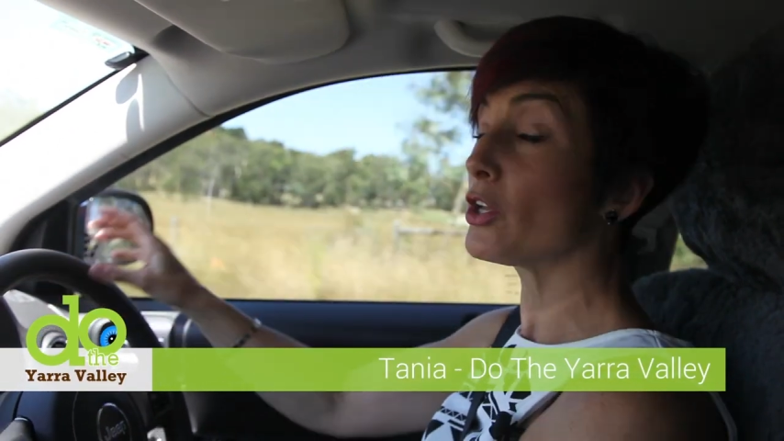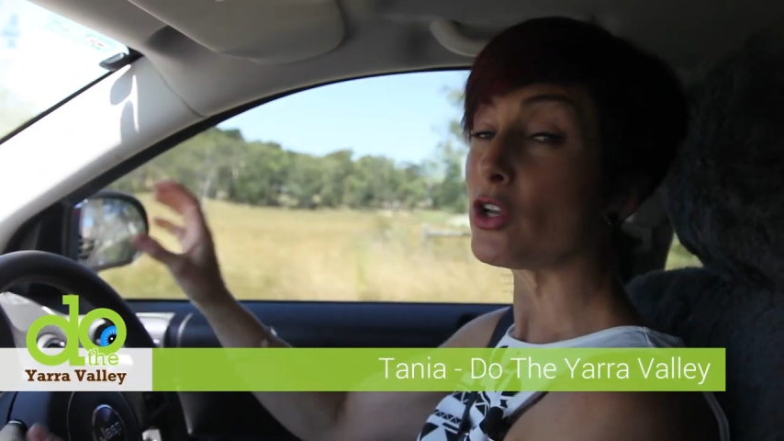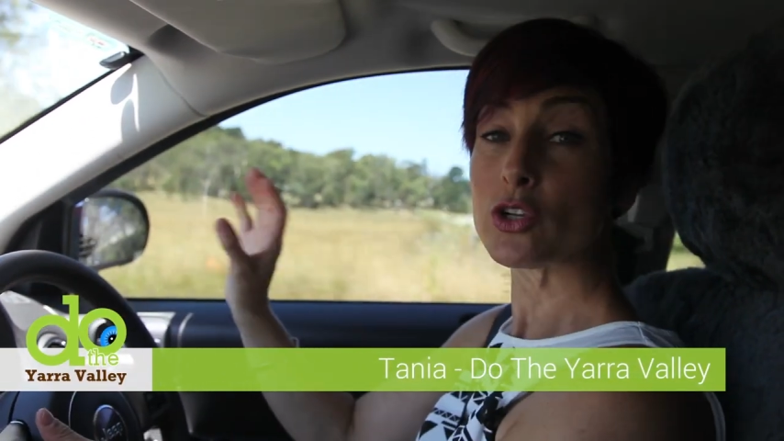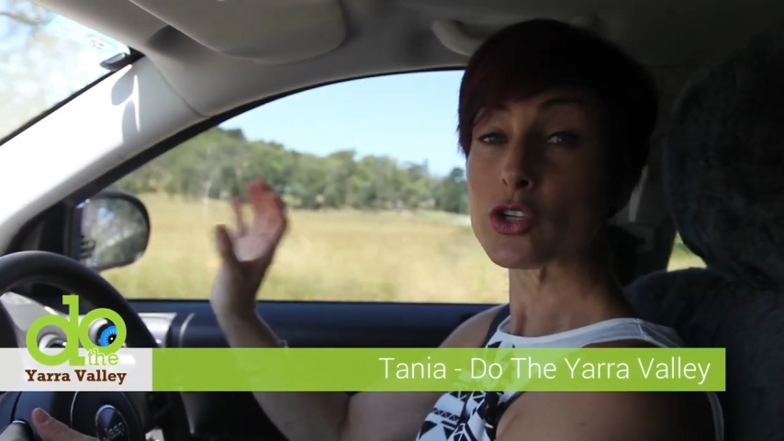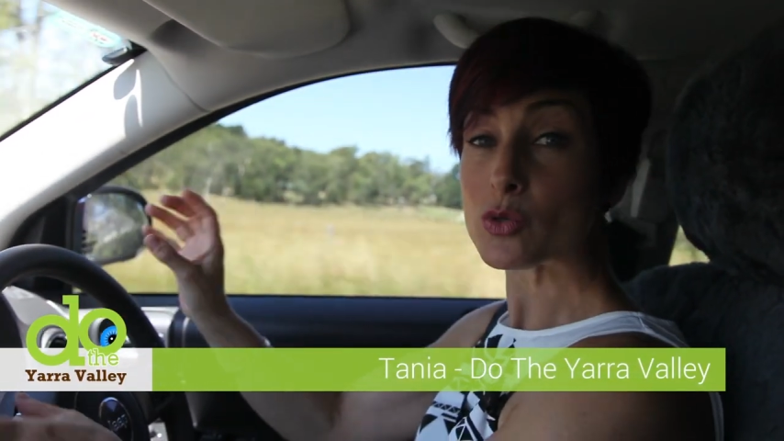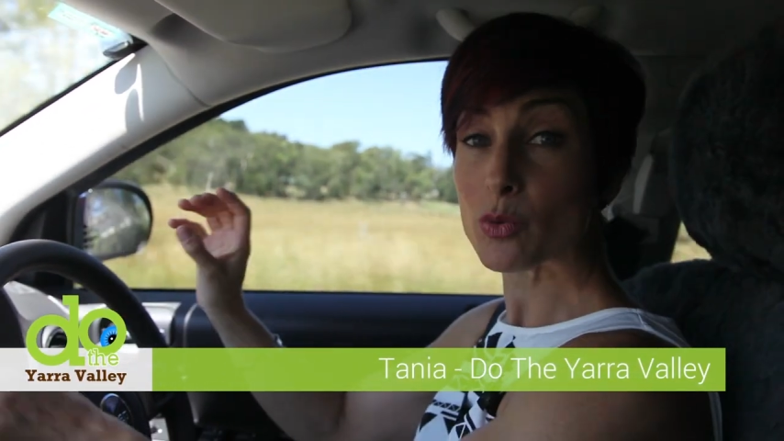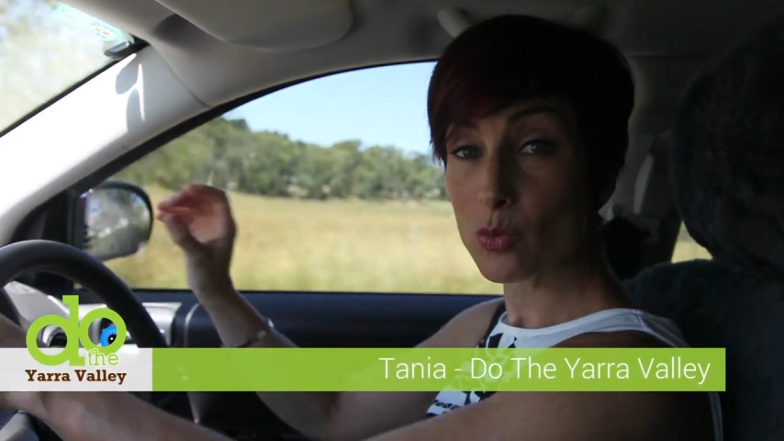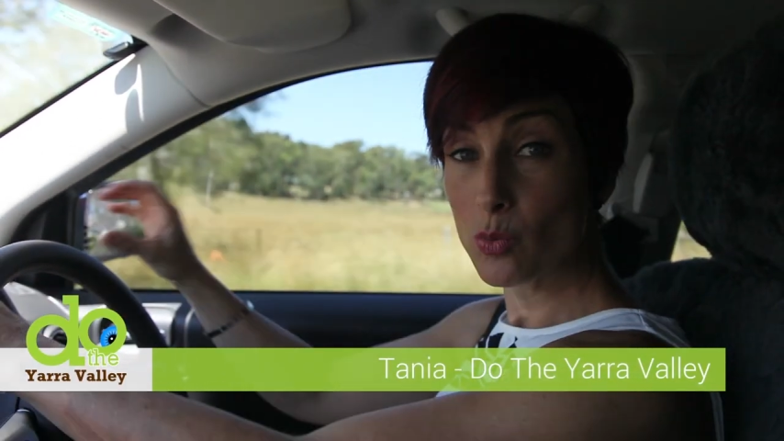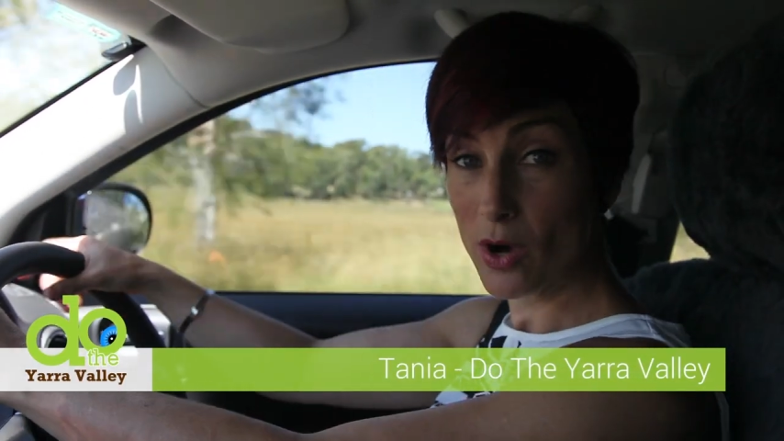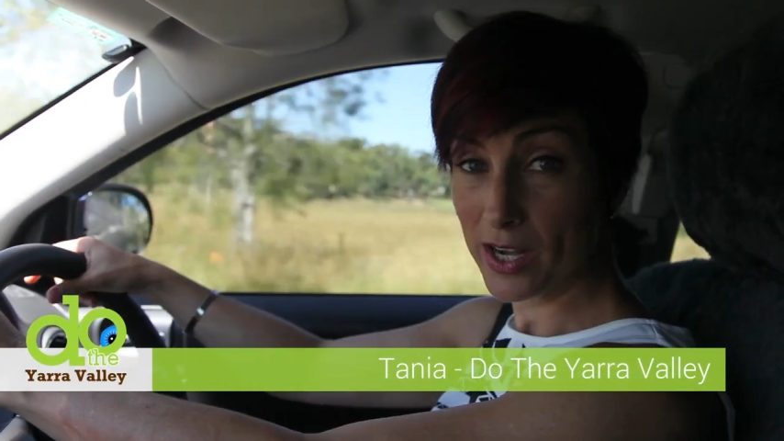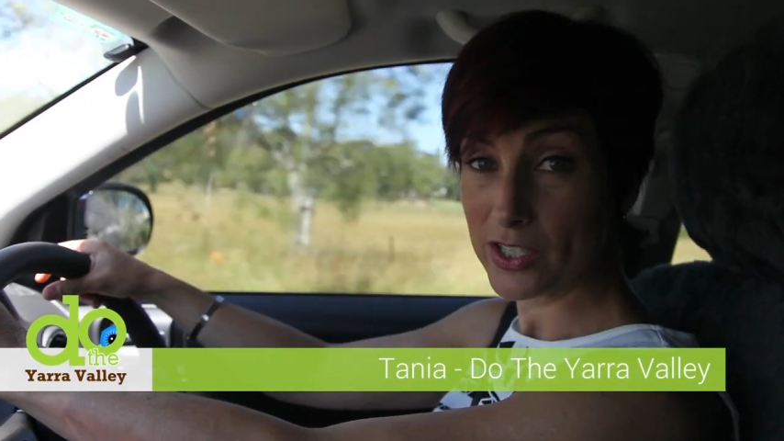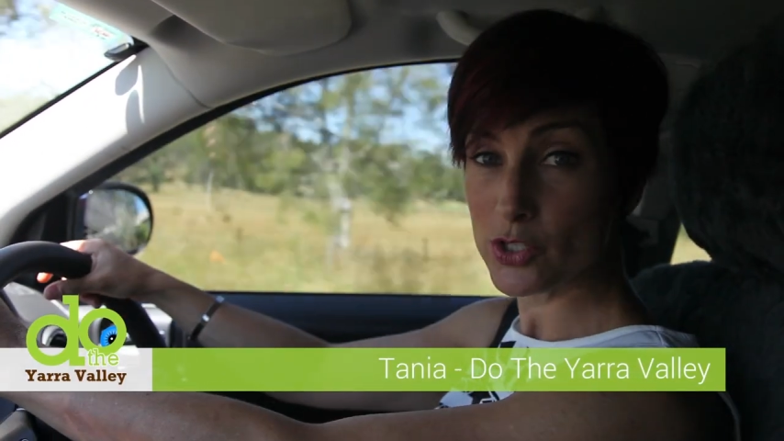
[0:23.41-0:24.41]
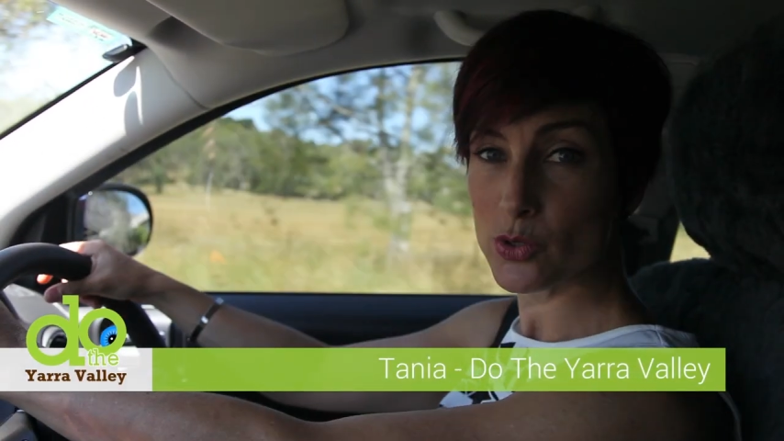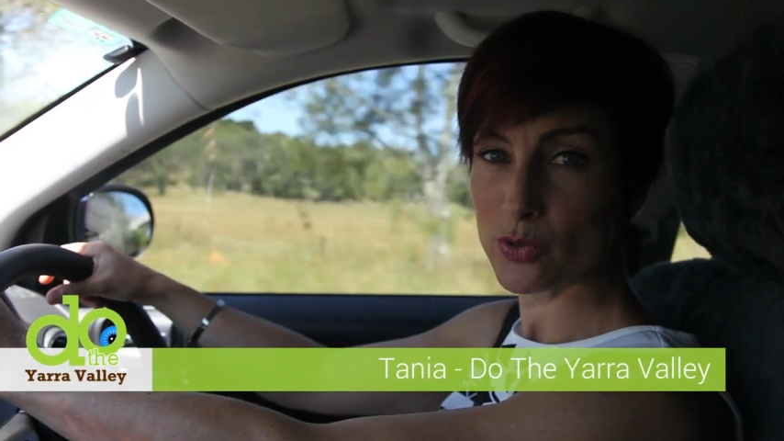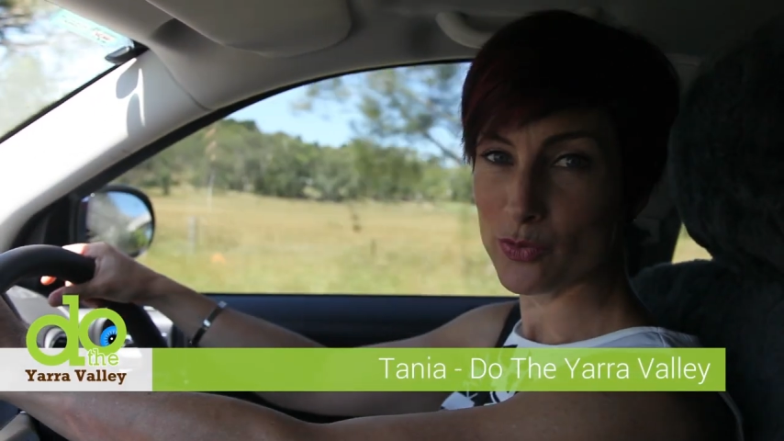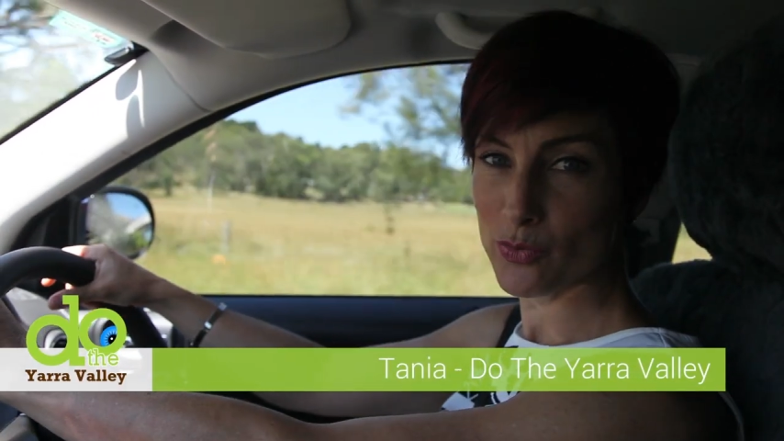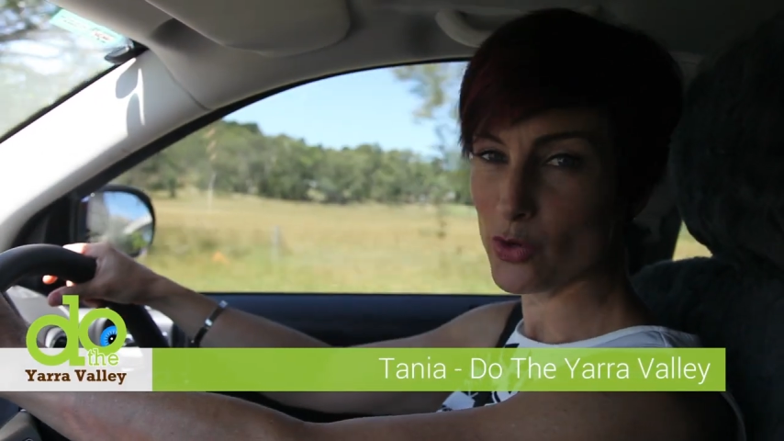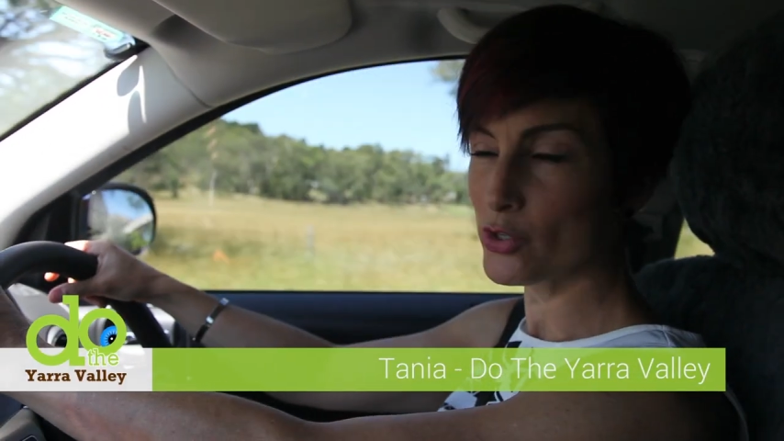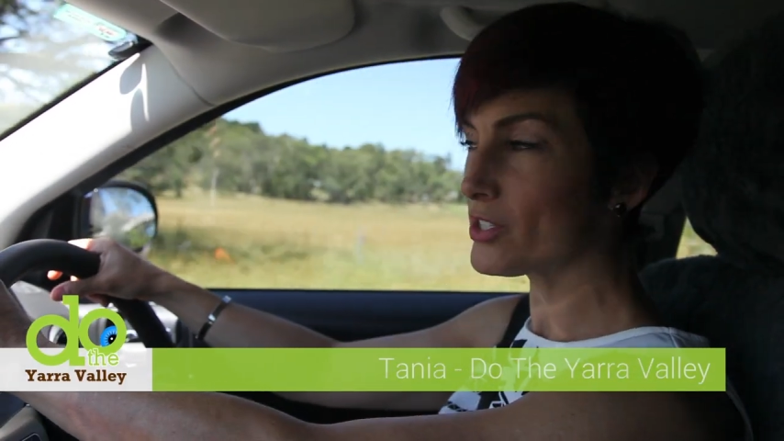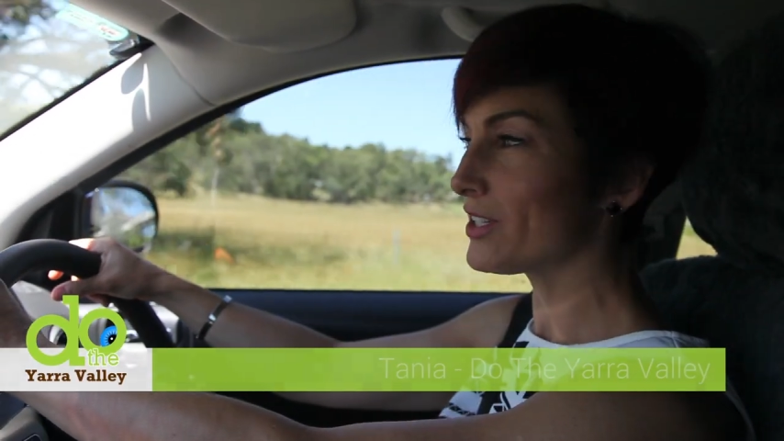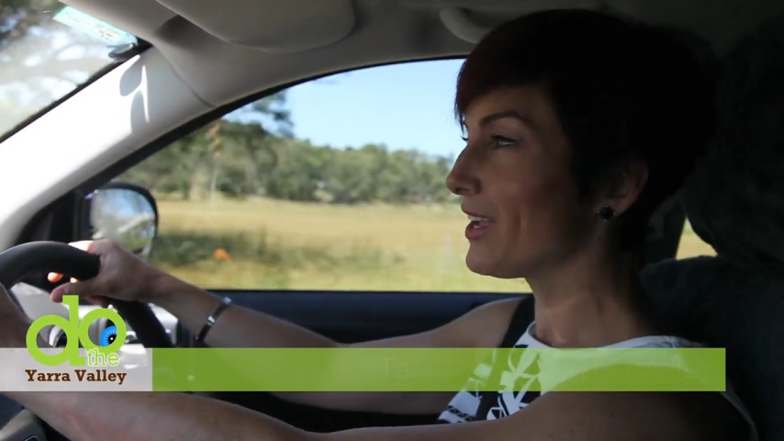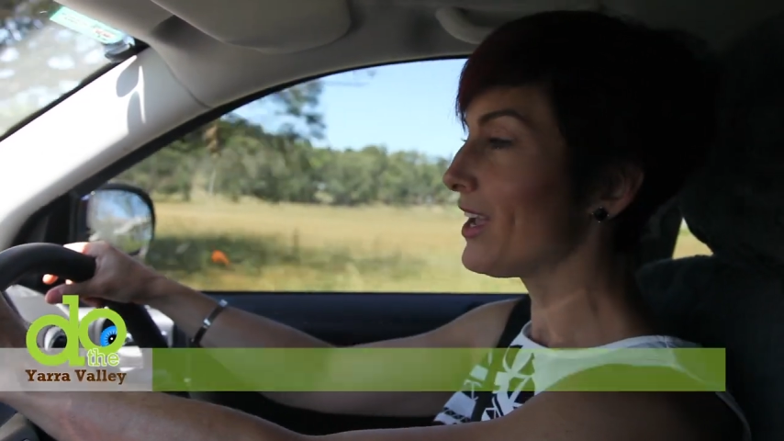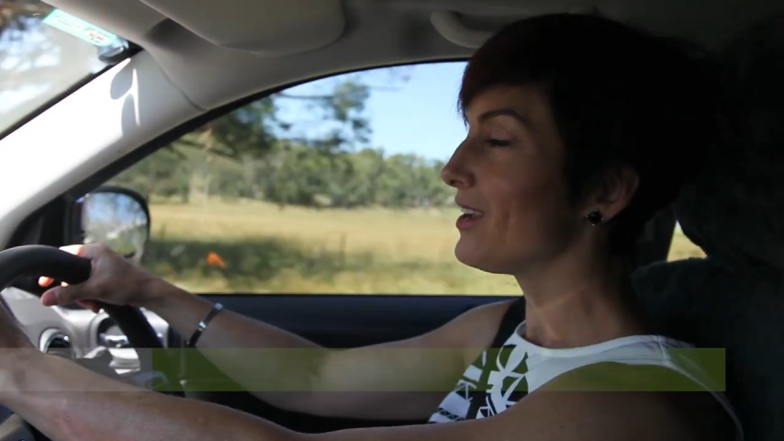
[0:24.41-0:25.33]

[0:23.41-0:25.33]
the usual wine tour route